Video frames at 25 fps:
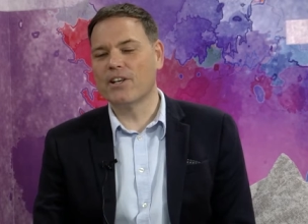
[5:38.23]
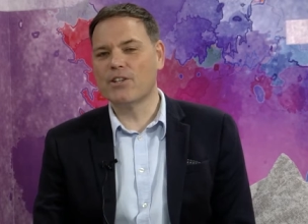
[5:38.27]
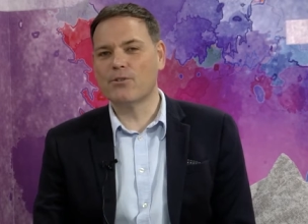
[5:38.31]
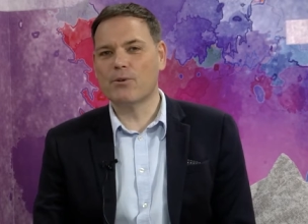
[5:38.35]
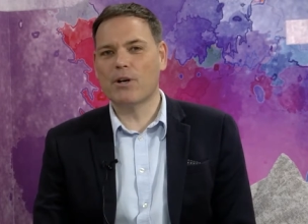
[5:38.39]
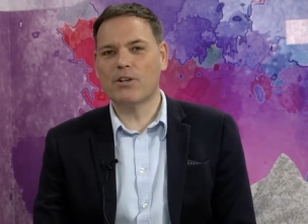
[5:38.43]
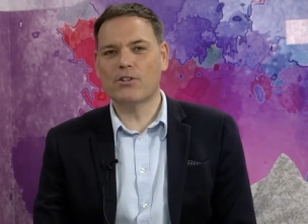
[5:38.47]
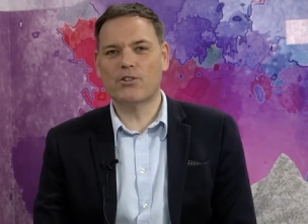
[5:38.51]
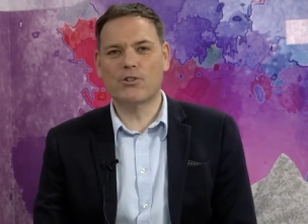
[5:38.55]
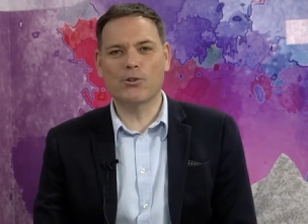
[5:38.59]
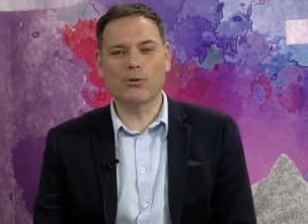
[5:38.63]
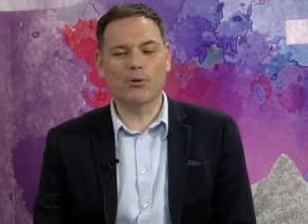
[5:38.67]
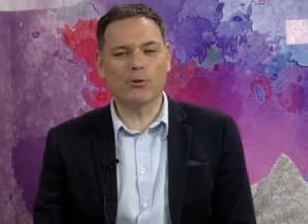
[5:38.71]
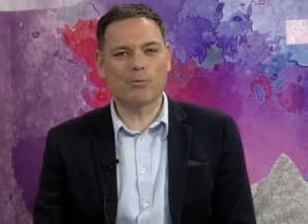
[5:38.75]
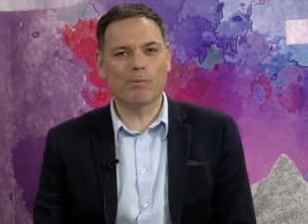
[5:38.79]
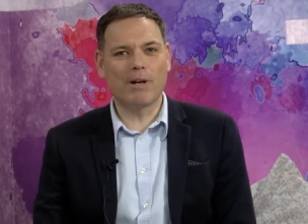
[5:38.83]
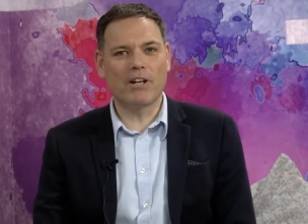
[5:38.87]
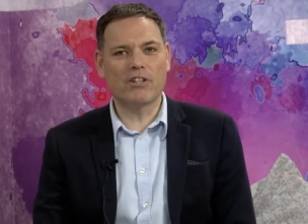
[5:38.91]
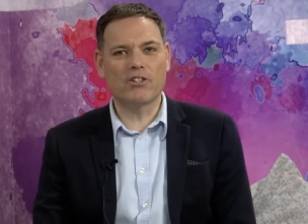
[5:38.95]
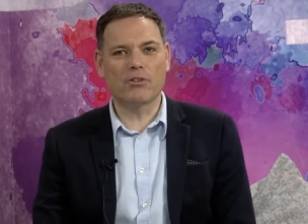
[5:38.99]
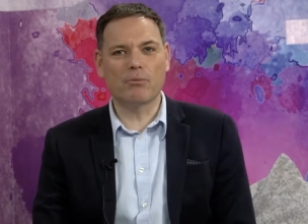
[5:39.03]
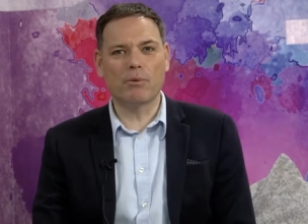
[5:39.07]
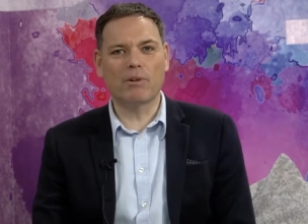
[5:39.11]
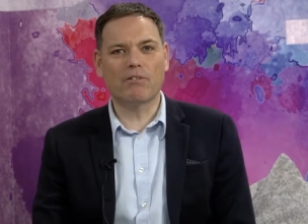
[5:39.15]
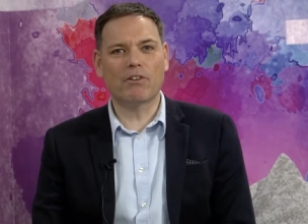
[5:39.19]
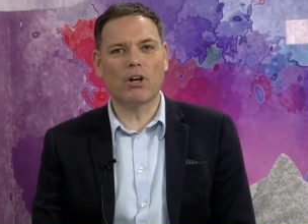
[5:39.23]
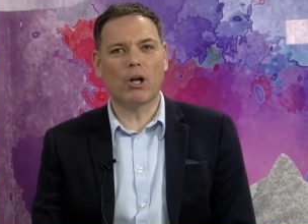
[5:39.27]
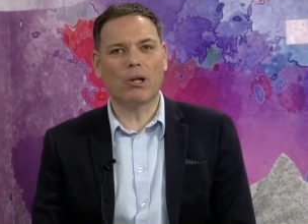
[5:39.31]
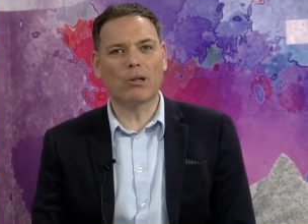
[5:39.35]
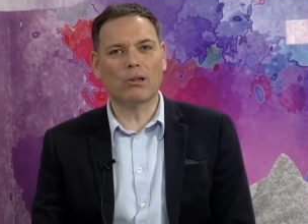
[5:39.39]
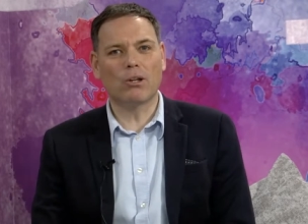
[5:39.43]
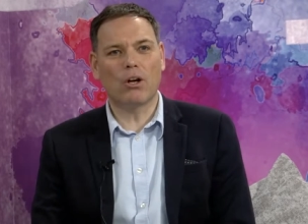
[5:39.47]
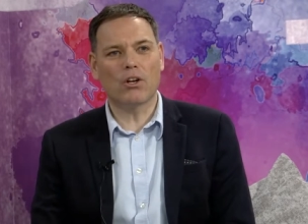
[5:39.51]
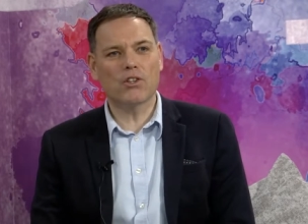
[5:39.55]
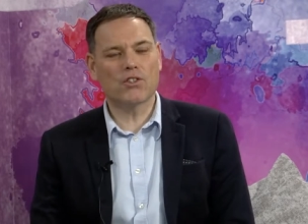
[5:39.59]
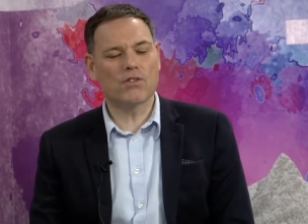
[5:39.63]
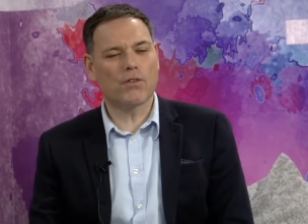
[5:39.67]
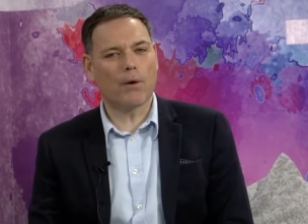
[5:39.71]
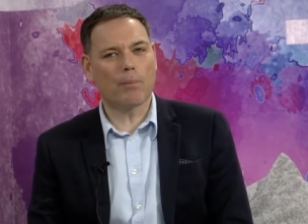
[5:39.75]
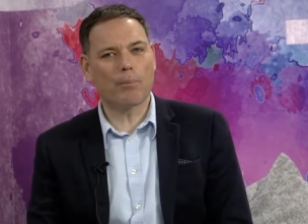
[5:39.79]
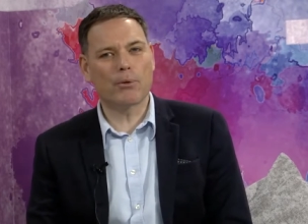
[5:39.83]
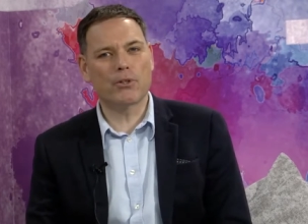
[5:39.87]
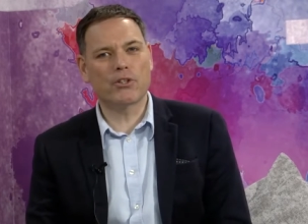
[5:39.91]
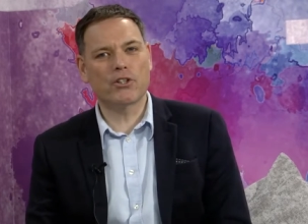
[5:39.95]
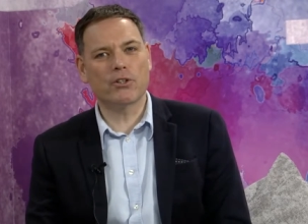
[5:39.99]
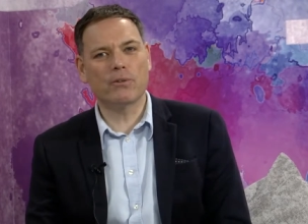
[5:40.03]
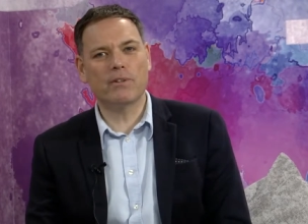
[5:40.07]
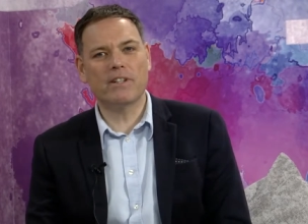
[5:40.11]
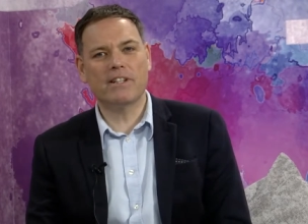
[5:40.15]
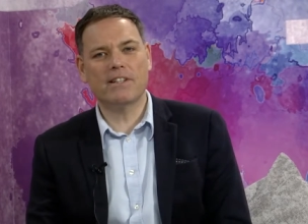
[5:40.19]
So as Jules mentioned, we've got lots of
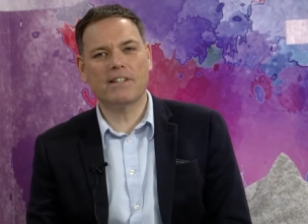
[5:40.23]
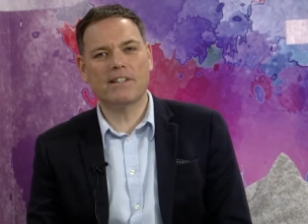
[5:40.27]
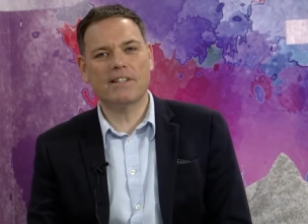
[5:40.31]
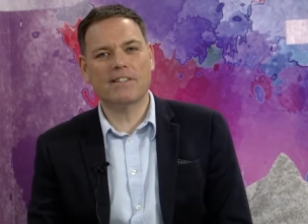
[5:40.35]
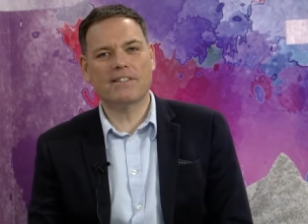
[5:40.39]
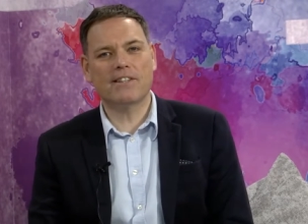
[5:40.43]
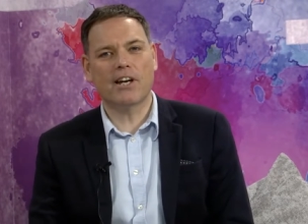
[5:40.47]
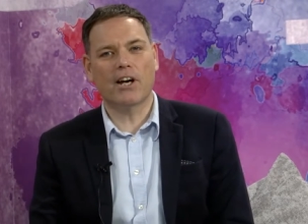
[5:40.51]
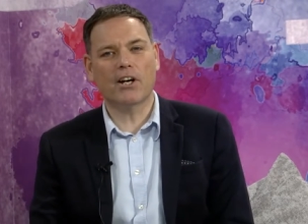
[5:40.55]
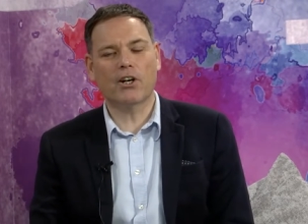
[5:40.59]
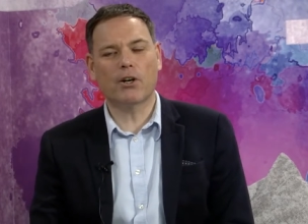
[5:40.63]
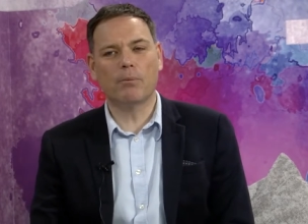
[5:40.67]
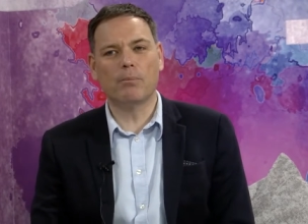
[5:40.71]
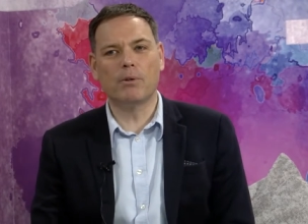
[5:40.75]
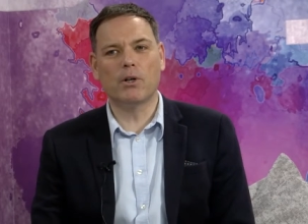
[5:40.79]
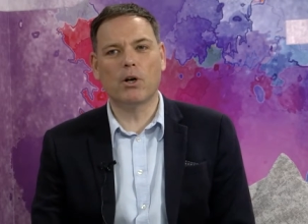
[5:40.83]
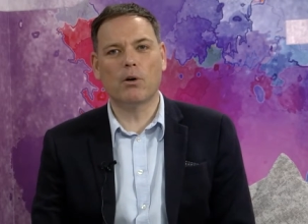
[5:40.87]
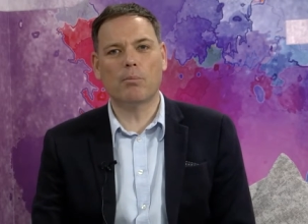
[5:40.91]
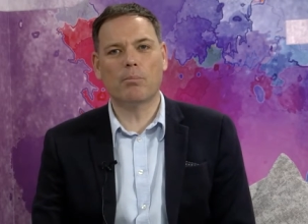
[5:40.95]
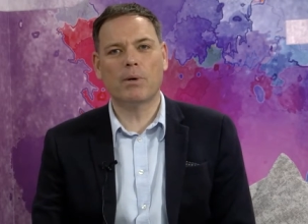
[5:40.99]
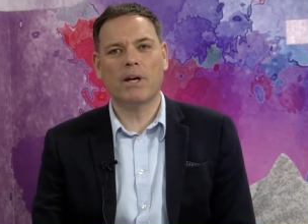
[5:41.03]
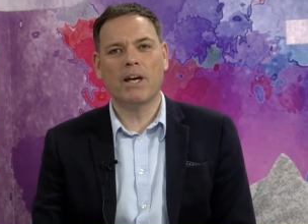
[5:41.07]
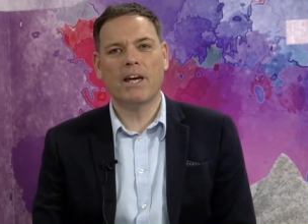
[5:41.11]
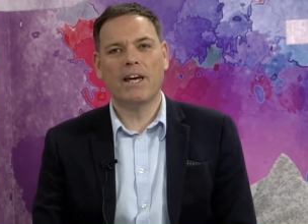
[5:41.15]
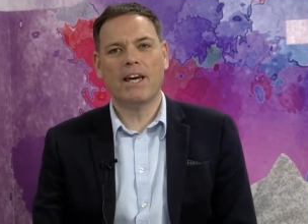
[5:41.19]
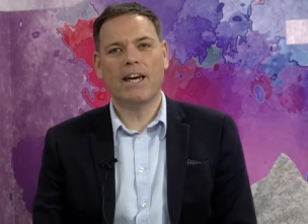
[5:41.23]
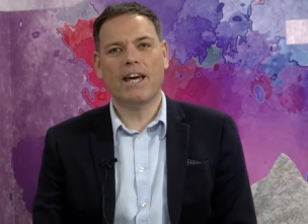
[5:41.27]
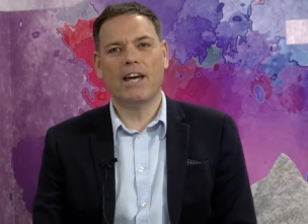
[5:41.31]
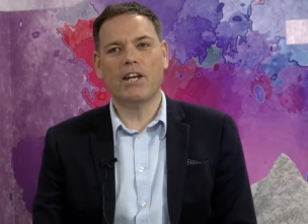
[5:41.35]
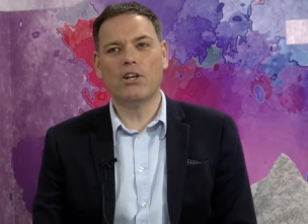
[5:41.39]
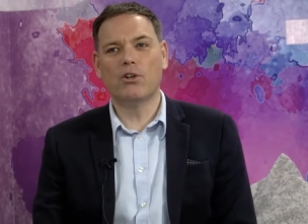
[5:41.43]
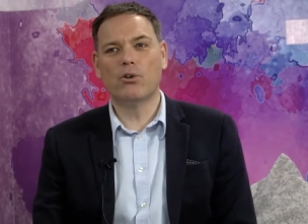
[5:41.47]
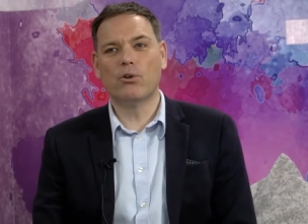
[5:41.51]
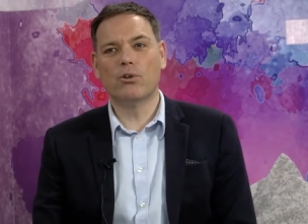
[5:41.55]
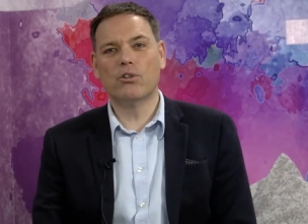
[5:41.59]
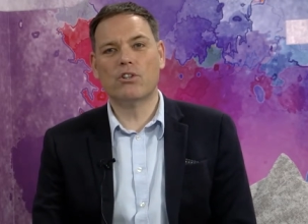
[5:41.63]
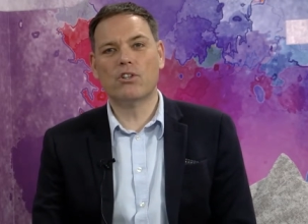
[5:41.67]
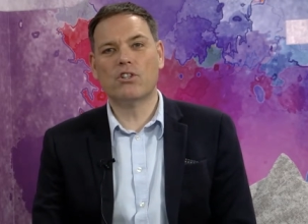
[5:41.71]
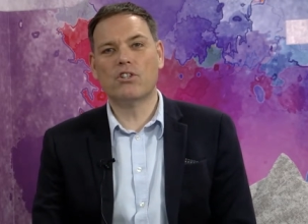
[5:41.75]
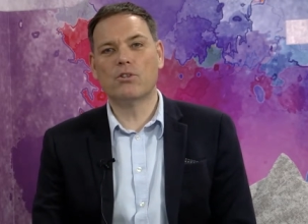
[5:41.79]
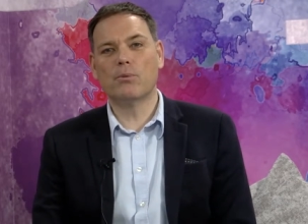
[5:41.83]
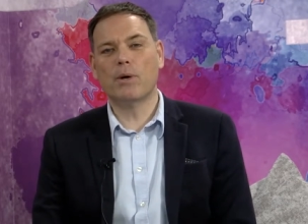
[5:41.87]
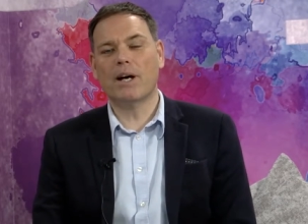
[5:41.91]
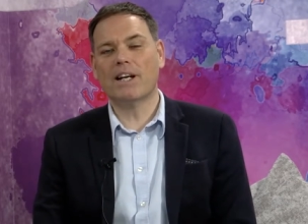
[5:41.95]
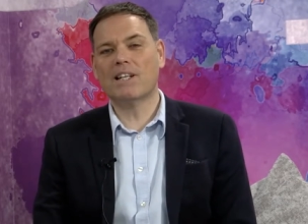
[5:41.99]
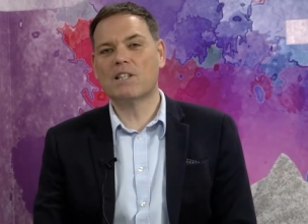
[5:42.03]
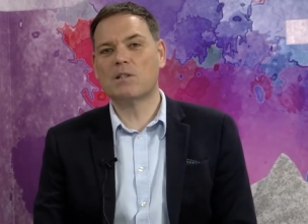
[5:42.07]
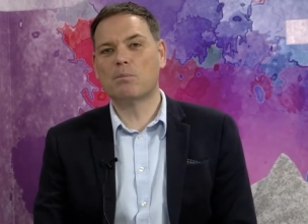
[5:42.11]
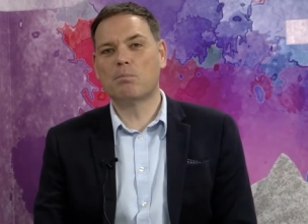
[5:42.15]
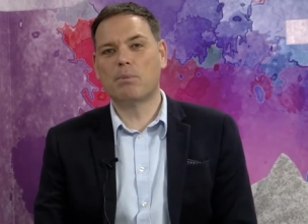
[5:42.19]
opportunities that are coming up in order to
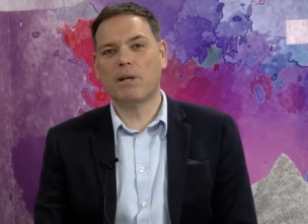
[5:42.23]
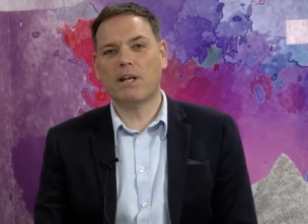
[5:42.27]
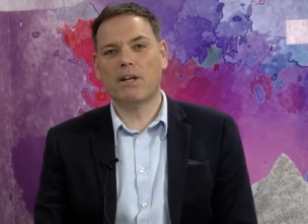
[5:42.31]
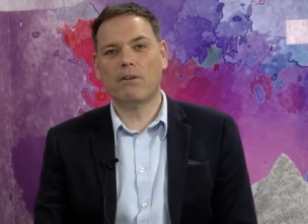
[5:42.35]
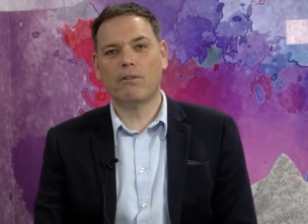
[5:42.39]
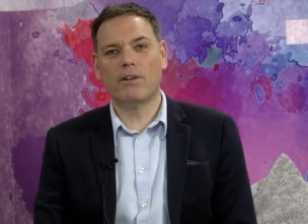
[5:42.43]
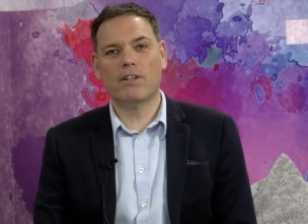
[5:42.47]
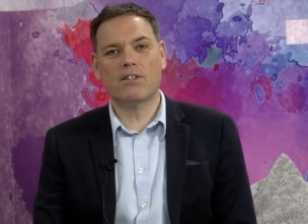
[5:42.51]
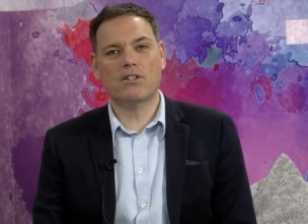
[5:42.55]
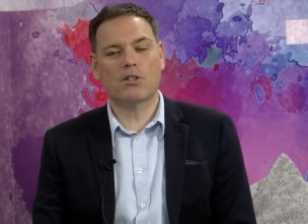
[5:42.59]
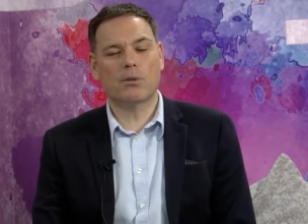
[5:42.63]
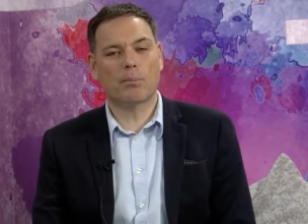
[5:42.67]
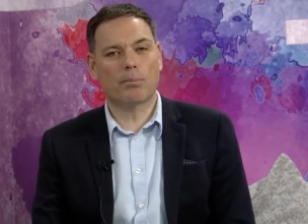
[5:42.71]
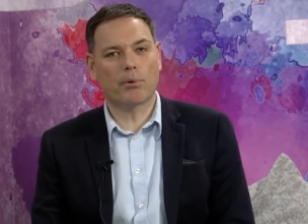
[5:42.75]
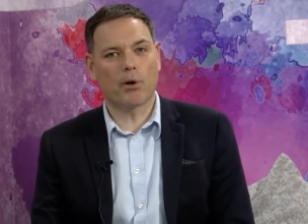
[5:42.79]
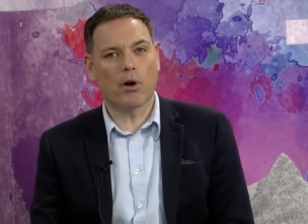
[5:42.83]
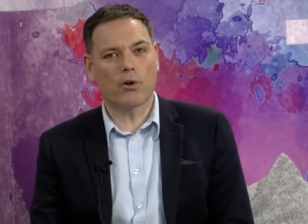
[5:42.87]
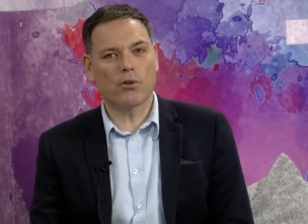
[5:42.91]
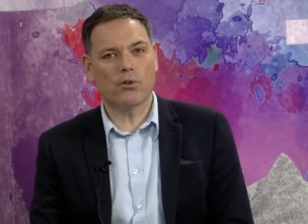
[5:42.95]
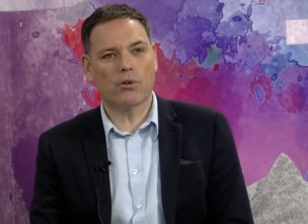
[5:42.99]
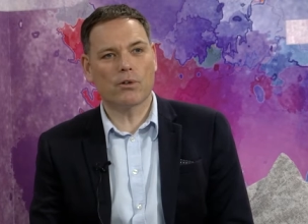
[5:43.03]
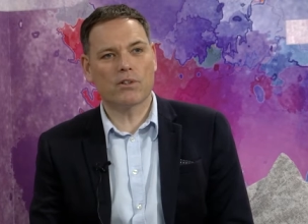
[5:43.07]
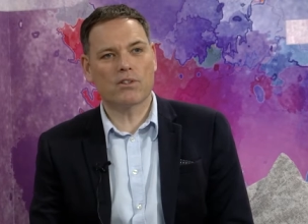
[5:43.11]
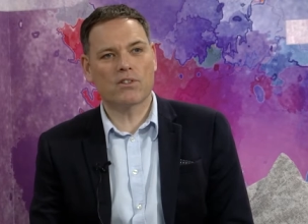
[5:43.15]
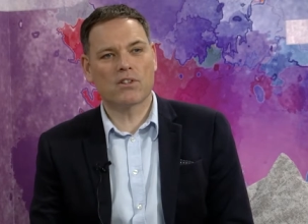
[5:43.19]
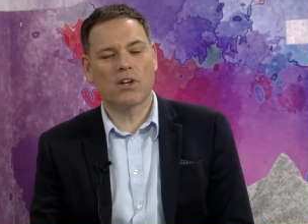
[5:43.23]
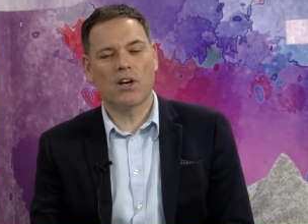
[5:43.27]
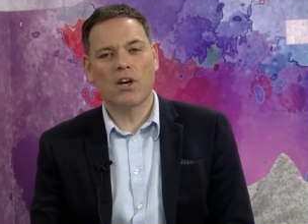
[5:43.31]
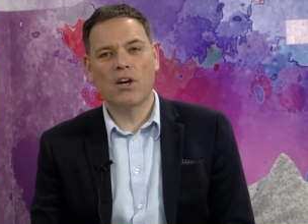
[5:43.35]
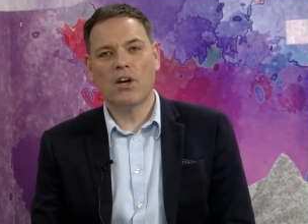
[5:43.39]
experience the product.